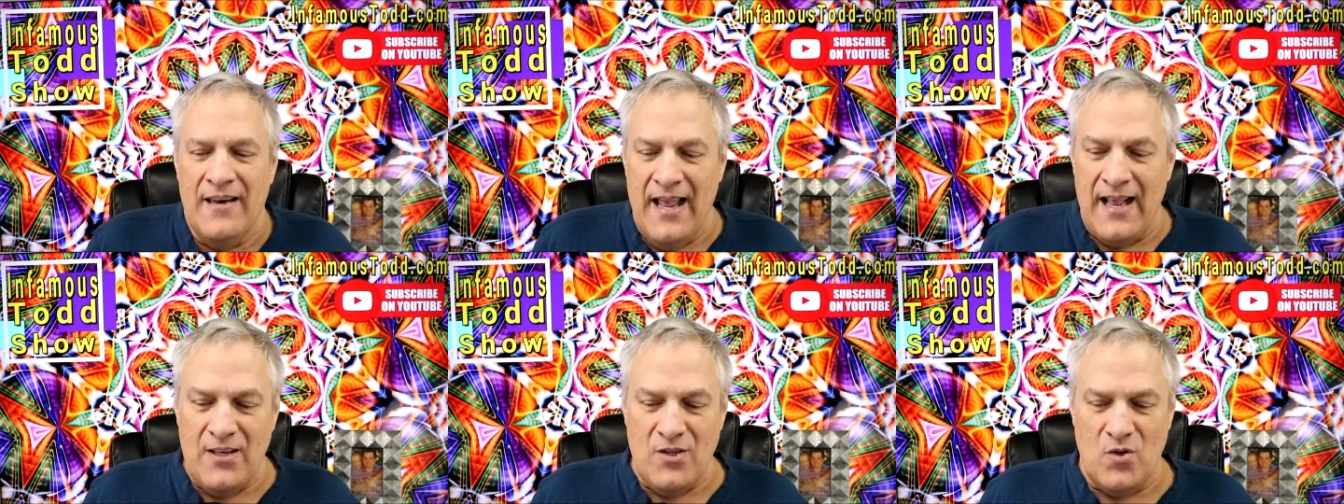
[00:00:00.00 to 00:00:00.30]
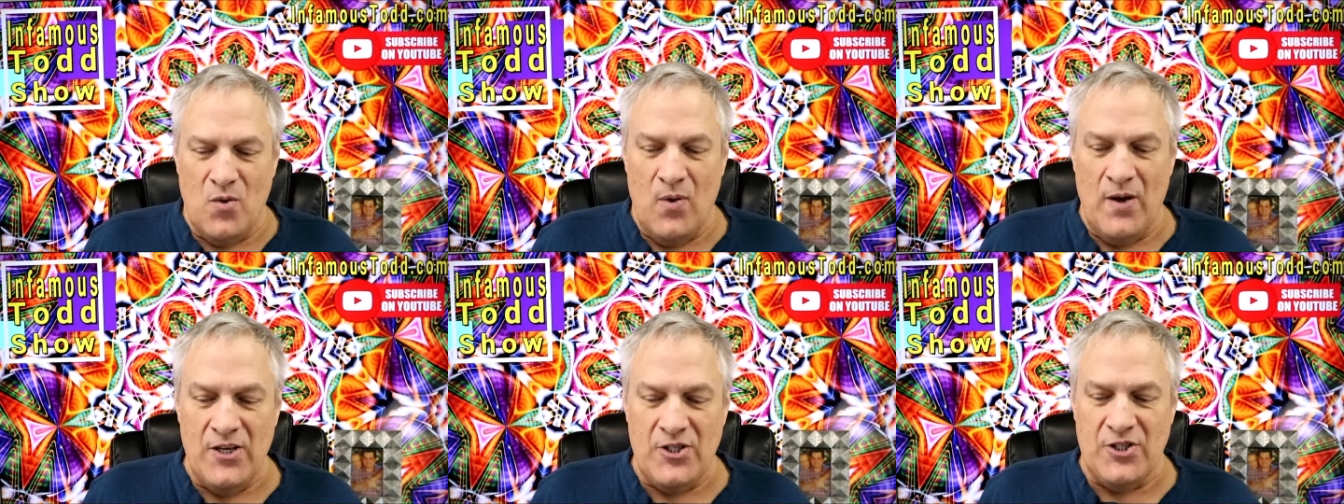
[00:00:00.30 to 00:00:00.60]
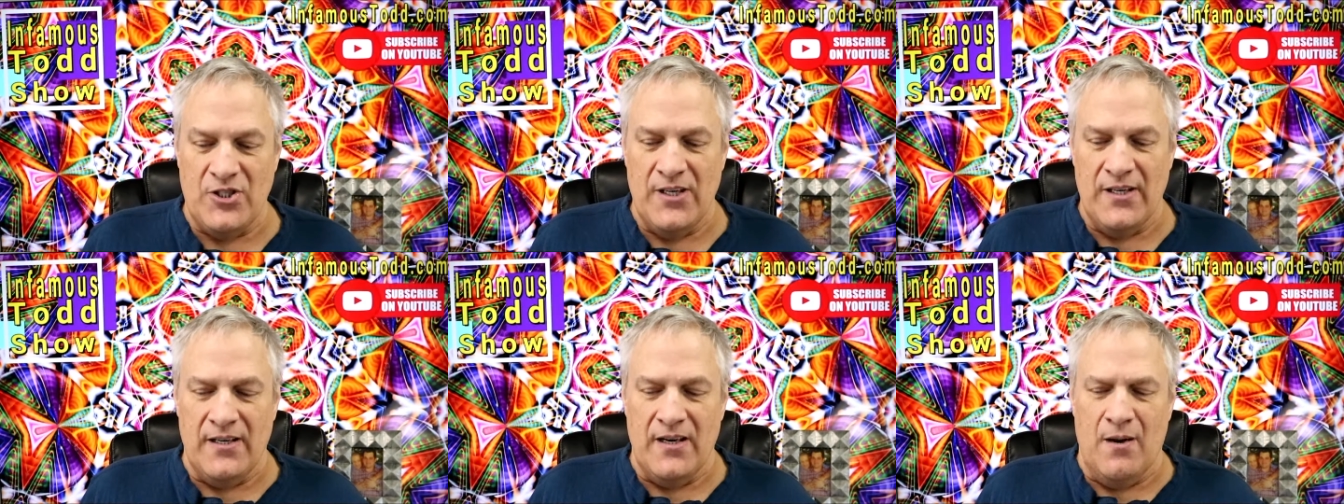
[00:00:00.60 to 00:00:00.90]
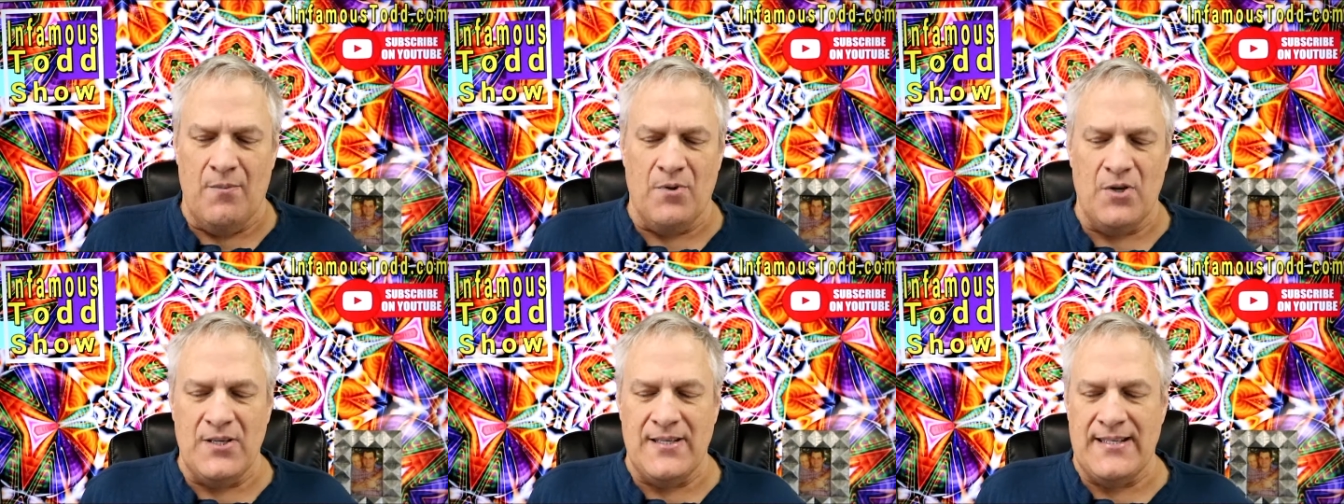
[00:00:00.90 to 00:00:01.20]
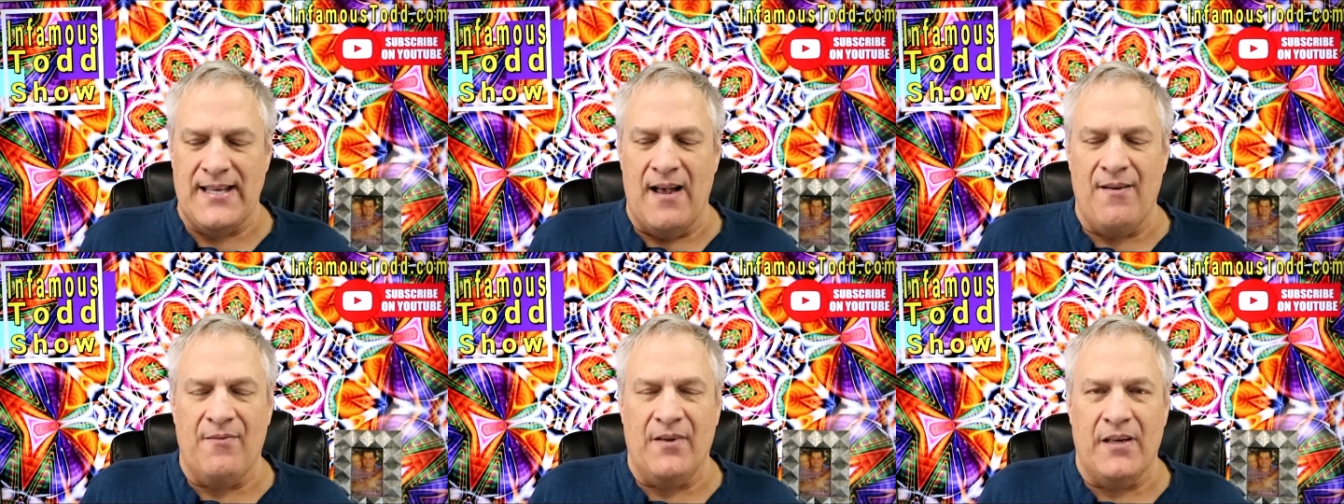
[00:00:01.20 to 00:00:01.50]
Next question, number
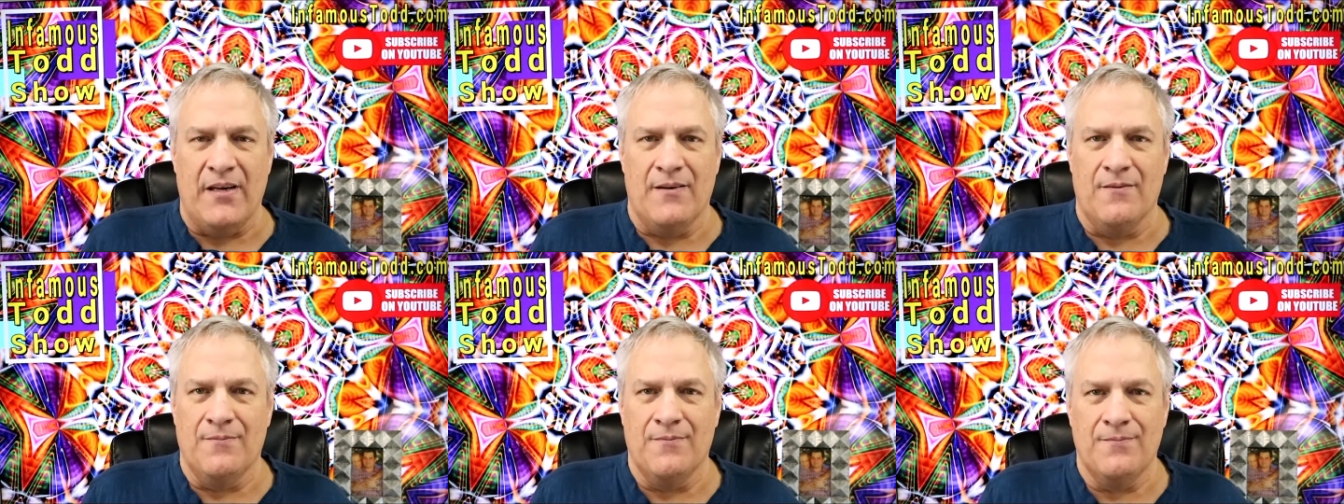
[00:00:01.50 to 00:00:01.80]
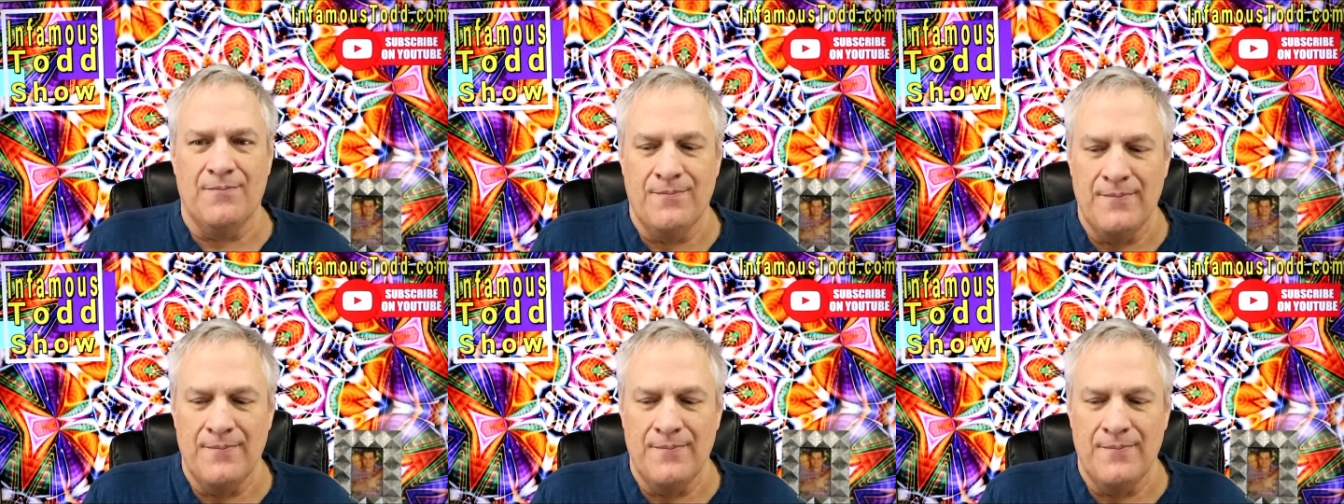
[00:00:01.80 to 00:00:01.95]
seven.